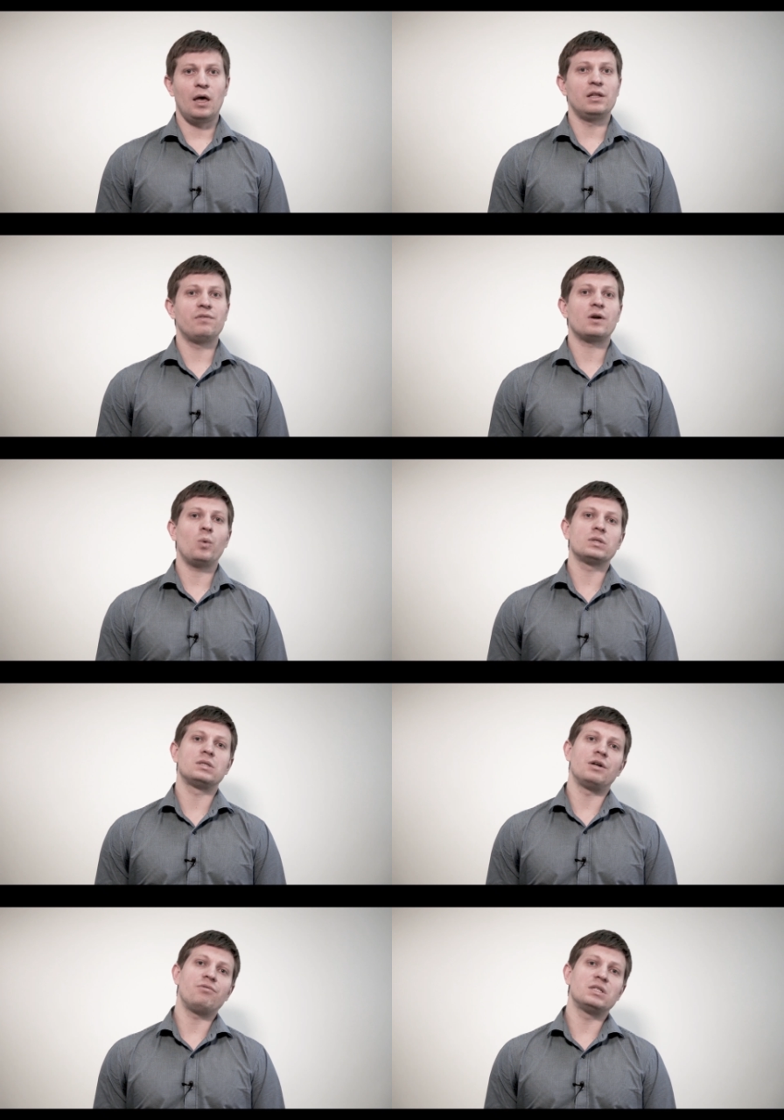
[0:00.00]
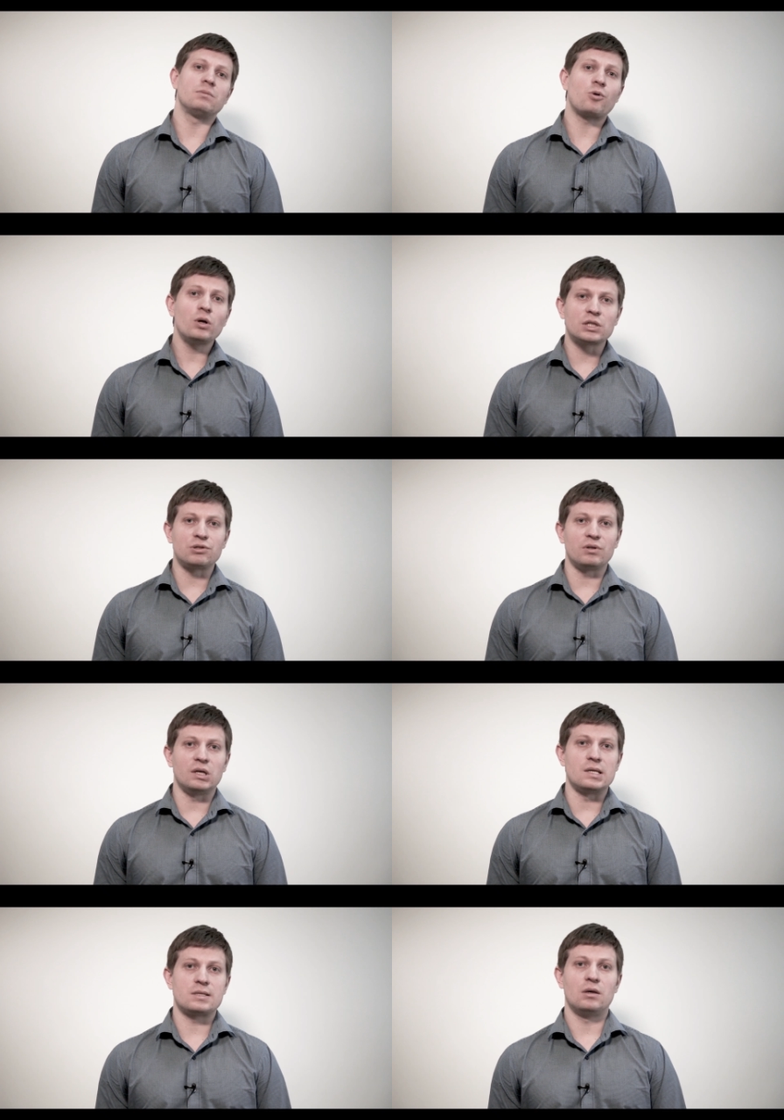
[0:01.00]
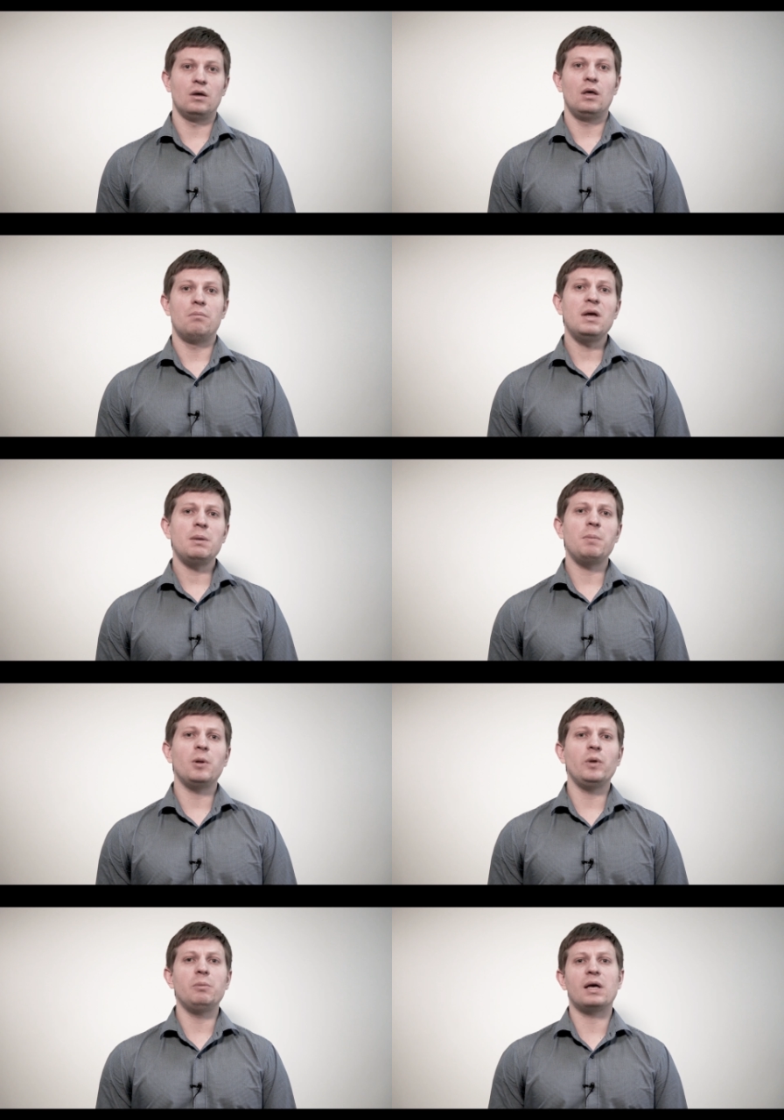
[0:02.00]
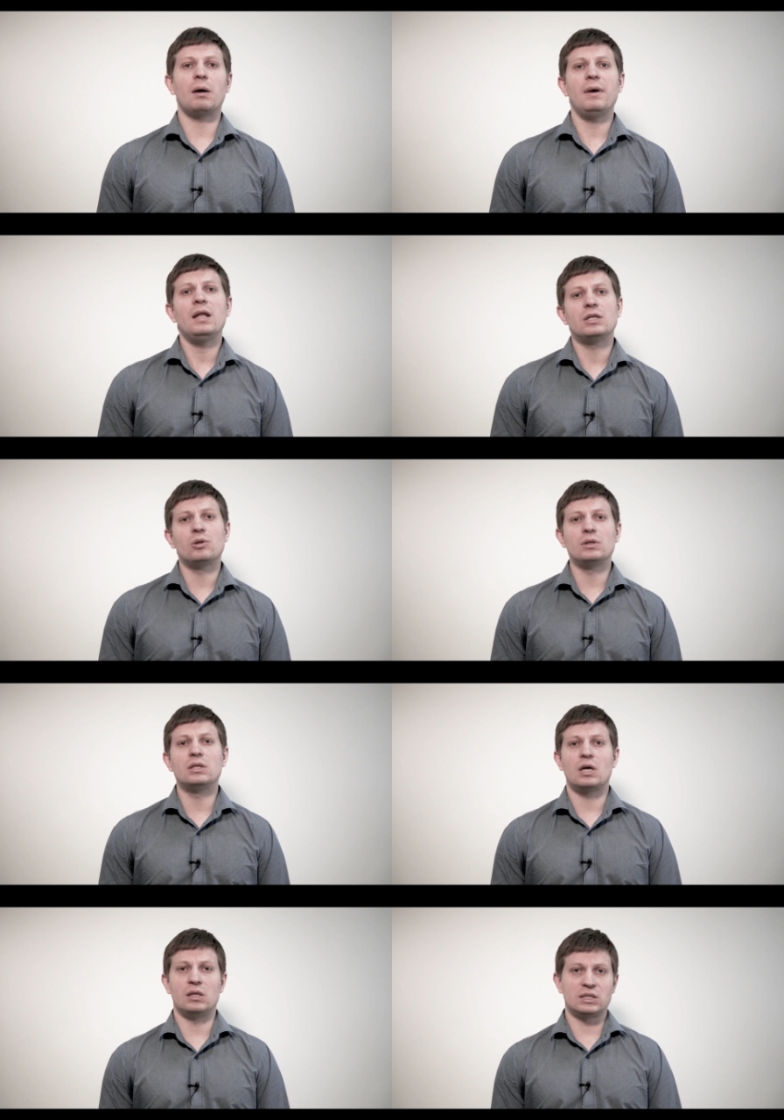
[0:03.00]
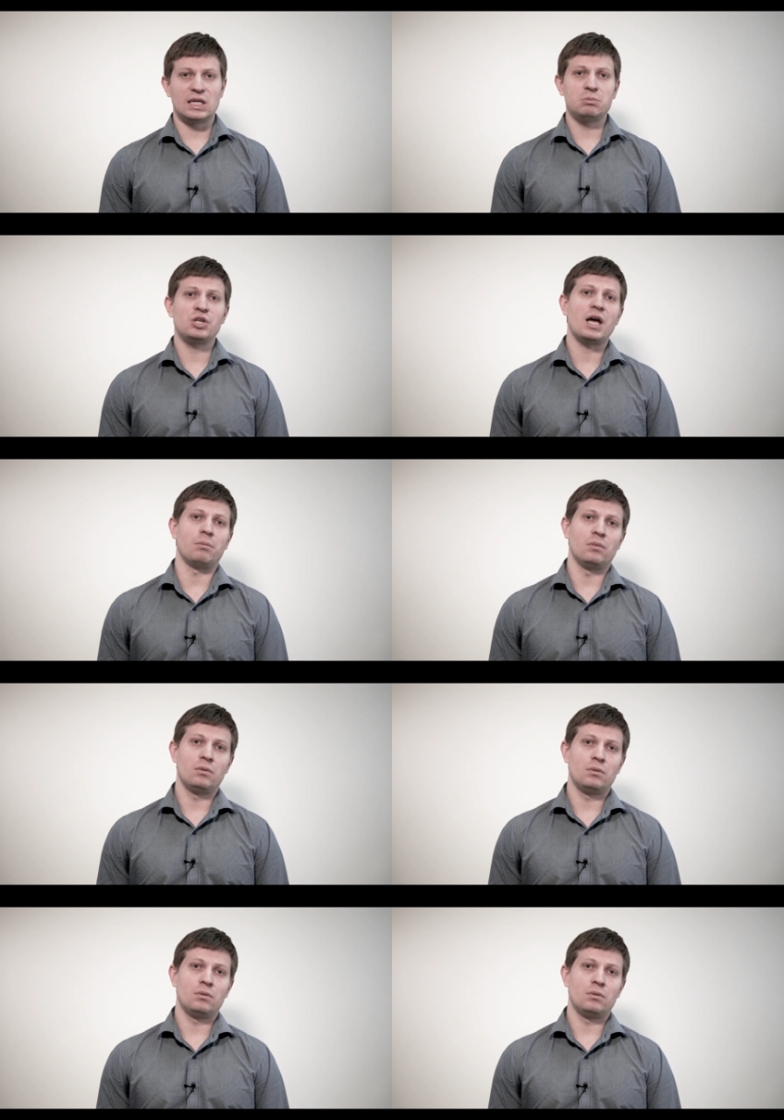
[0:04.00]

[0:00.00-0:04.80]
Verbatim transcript: And if there was a recent product release, many people will be commenting on it at the same time.